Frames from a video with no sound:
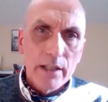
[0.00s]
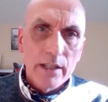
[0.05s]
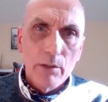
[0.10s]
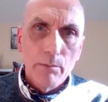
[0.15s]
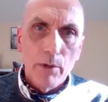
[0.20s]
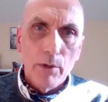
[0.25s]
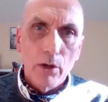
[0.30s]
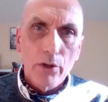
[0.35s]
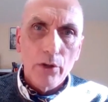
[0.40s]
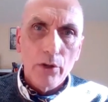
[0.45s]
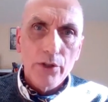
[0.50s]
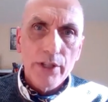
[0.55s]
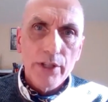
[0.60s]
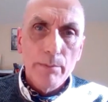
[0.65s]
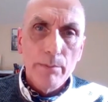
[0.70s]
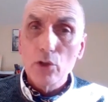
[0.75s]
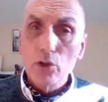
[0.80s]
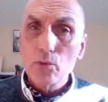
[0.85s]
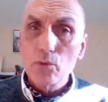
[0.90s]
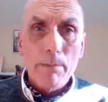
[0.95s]
democracy,
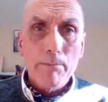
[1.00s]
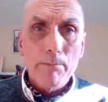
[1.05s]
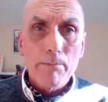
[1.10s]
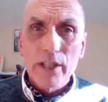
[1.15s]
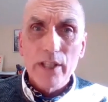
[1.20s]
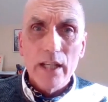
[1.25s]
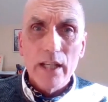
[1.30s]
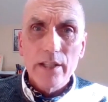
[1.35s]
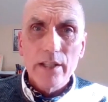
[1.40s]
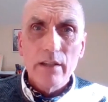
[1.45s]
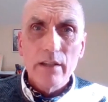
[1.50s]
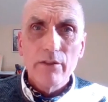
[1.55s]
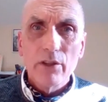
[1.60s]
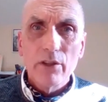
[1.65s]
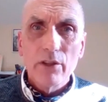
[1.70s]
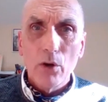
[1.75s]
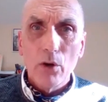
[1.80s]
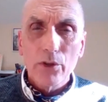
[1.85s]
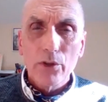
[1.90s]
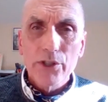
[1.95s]
because representative
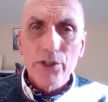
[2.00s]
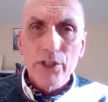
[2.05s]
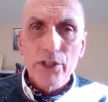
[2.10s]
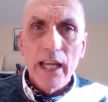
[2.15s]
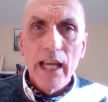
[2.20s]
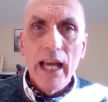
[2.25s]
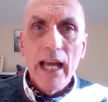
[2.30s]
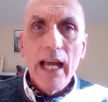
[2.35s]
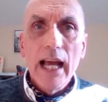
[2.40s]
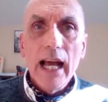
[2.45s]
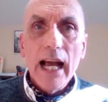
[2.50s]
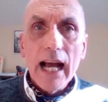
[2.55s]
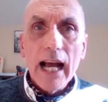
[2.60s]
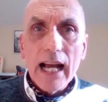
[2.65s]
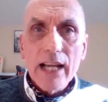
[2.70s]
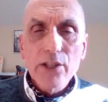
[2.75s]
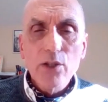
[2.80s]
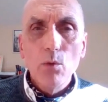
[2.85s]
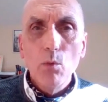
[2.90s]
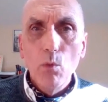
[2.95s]
democracy
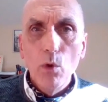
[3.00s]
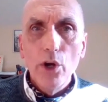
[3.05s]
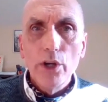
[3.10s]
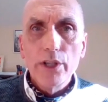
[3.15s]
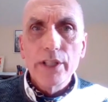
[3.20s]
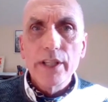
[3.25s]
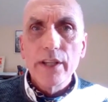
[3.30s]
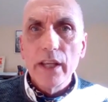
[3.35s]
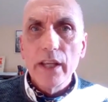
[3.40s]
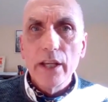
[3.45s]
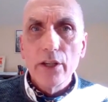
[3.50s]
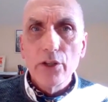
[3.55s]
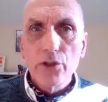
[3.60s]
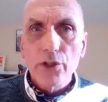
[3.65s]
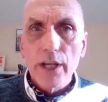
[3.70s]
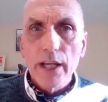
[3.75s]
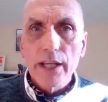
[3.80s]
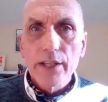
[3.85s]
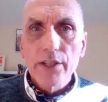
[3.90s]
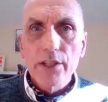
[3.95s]
hasn't worked in the
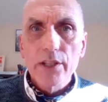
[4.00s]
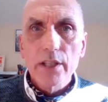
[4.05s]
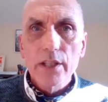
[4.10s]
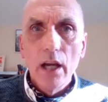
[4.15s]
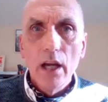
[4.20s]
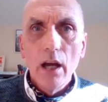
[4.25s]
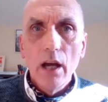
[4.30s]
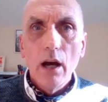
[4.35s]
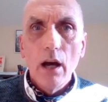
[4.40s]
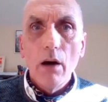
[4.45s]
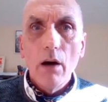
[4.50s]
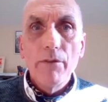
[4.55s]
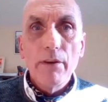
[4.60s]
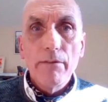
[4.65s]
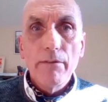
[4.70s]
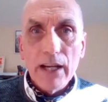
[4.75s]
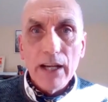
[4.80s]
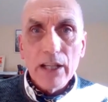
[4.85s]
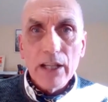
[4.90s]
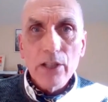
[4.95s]
interests of the
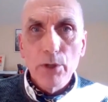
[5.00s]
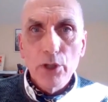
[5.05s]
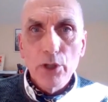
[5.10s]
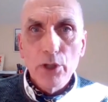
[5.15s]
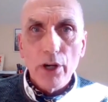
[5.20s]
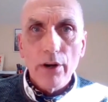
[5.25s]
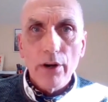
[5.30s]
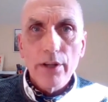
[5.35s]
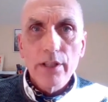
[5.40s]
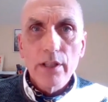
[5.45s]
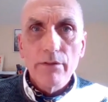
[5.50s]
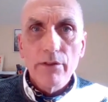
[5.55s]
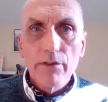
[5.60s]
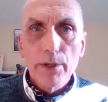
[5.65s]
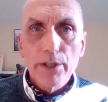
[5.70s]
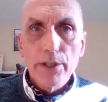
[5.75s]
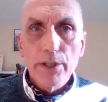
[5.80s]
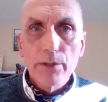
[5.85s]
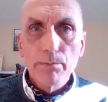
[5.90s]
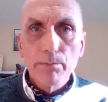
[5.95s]
vast majority of the
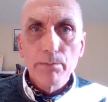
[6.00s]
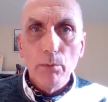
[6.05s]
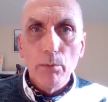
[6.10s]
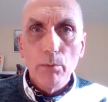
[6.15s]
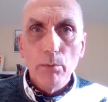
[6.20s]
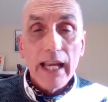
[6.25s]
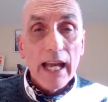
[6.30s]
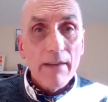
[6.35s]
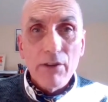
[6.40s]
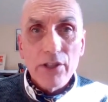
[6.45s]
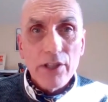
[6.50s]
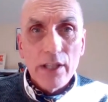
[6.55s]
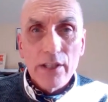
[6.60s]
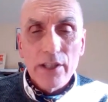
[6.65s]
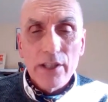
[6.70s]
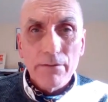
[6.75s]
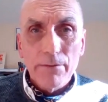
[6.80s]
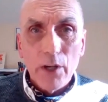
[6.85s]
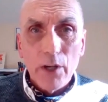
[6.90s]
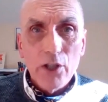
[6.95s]
British public ever
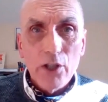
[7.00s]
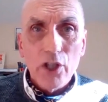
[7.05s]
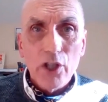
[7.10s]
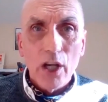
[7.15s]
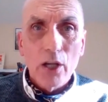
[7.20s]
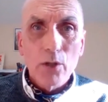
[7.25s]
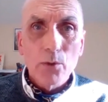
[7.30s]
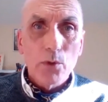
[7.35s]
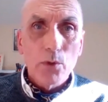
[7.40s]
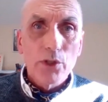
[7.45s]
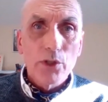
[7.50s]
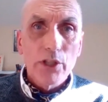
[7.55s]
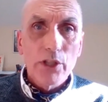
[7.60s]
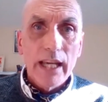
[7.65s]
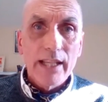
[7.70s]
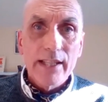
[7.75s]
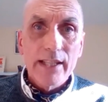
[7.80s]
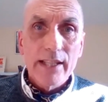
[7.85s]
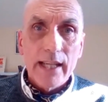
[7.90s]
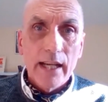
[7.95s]
since the franchise was
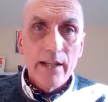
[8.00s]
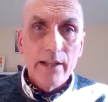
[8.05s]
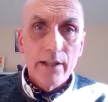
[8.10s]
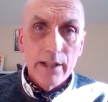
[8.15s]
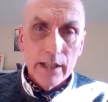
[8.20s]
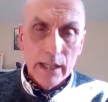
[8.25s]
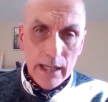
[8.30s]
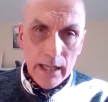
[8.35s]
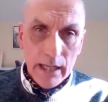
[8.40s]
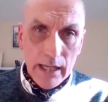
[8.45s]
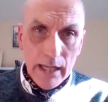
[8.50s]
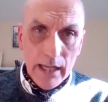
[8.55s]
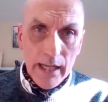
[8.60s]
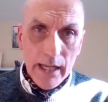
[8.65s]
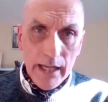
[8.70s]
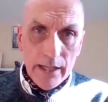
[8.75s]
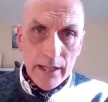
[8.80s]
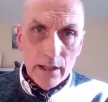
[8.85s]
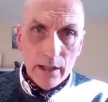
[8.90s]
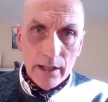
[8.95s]
extended
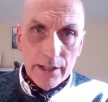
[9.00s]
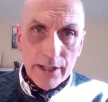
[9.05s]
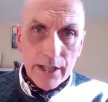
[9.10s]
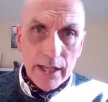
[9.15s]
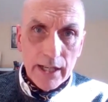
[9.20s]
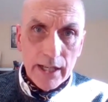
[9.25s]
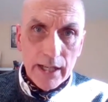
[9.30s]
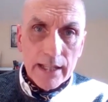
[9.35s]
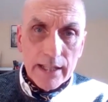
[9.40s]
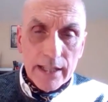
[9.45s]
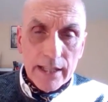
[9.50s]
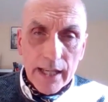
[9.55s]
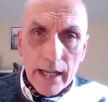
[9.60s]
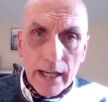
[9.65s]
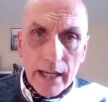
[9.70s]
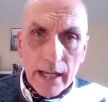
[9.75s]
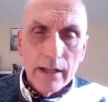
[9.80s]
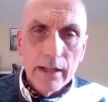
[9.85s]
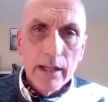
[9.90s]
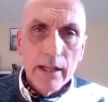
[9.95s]
in
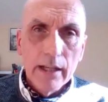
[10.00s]
1918.